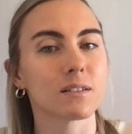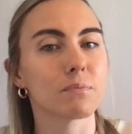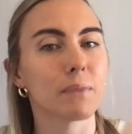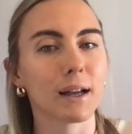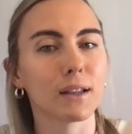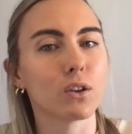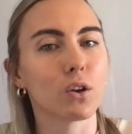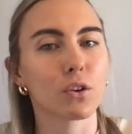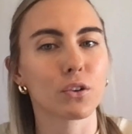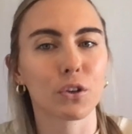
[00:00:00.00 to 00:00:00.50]
my
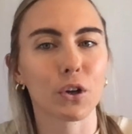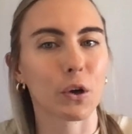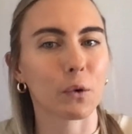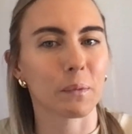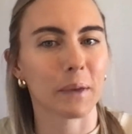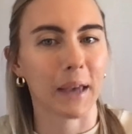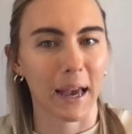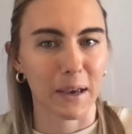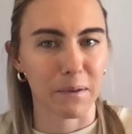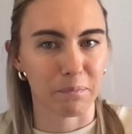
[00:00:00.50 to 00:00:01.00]
long-term
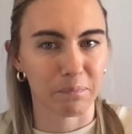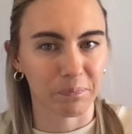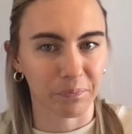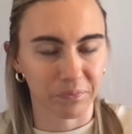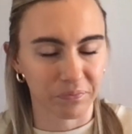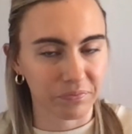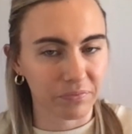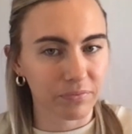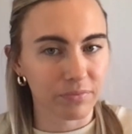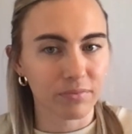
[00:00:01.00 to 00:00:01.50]
game.
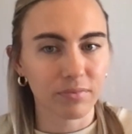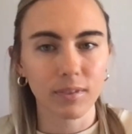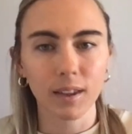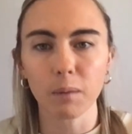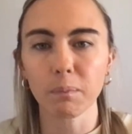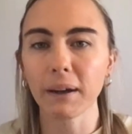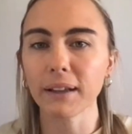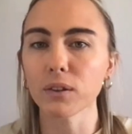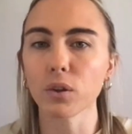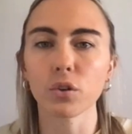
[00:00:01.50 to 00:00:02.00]

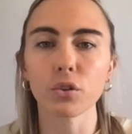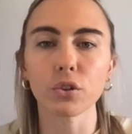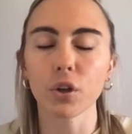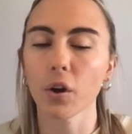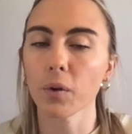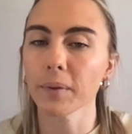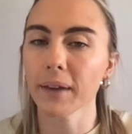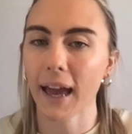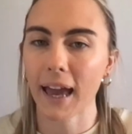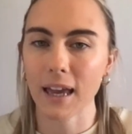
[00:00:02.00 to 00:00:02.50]
My
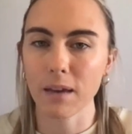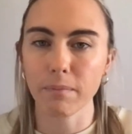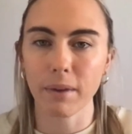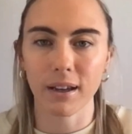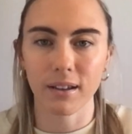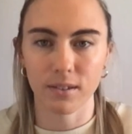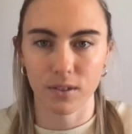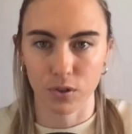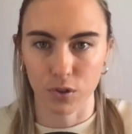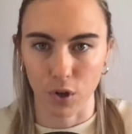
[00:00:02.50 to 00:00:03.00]
long-term game
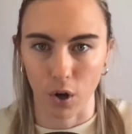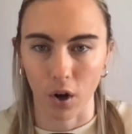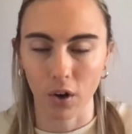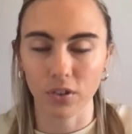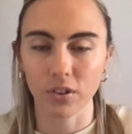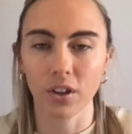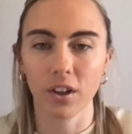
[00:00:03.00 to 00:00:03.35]
is not